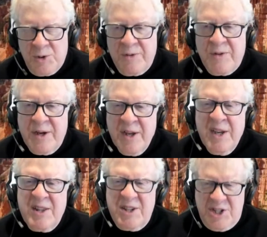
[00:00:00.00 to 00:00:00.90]
sort of
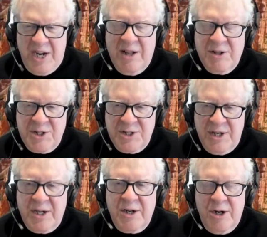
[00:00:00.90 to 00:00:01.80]
the
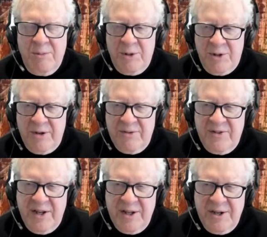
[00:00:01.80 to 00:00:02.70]
challenges that can come with
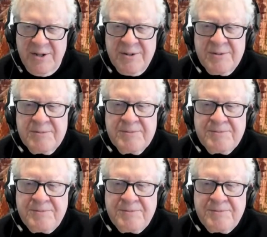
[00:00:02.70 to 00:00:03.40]
heart failure.